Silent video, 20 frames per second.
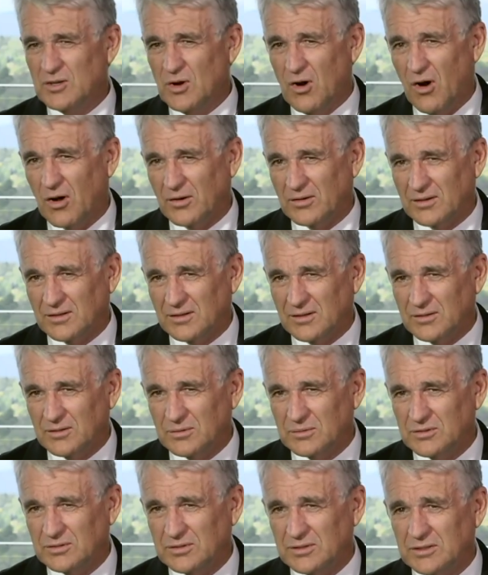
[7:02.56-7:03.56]
not. The
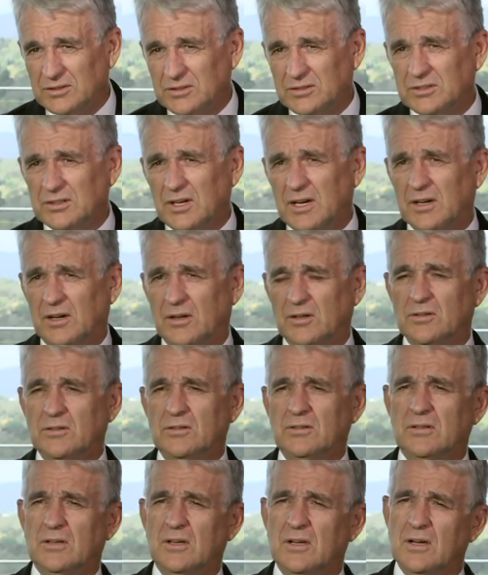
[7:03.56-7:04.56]
research
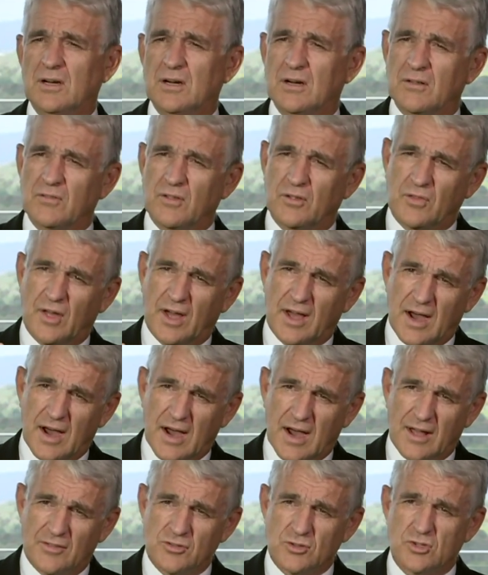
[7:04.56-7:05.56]
shows that they are
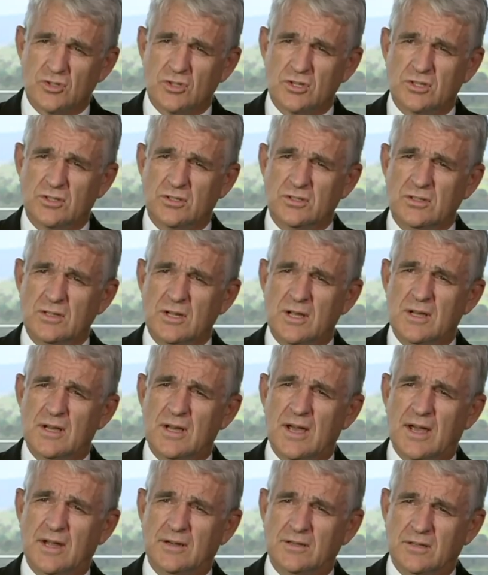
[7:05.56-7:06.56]
uncertain
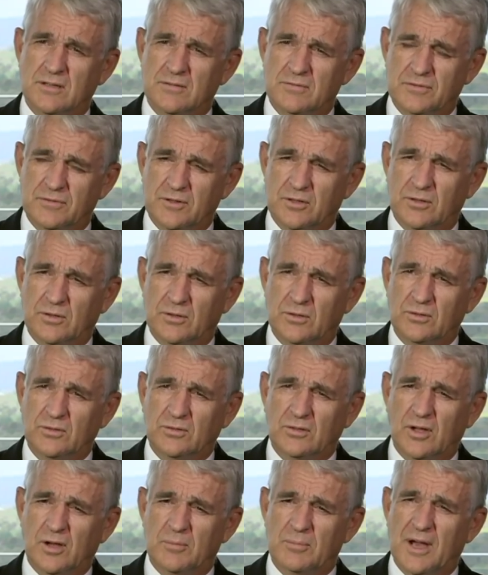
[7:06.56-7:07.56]
and
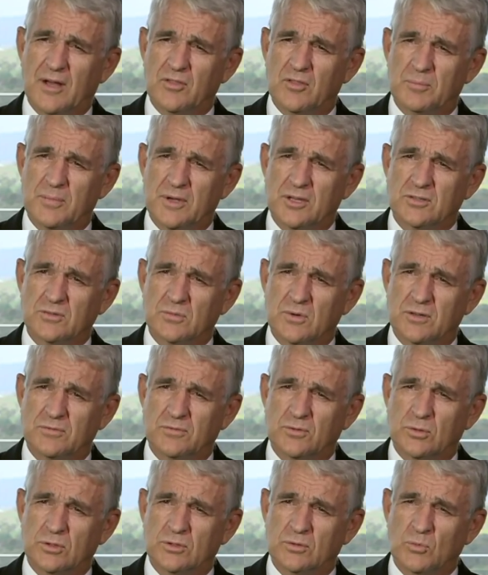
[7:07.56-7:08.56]
confused about the best way
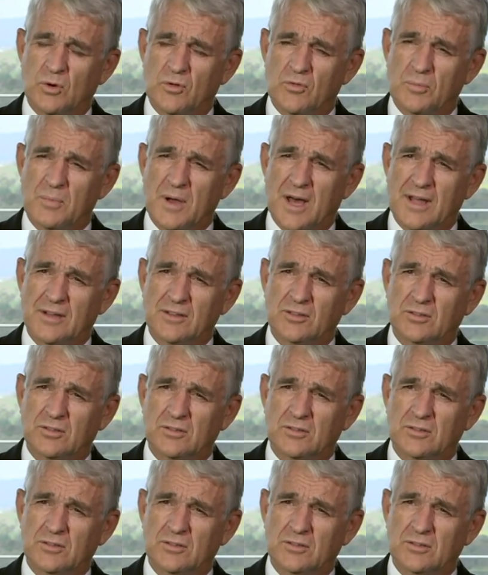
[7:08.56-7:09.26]
forward and what the parties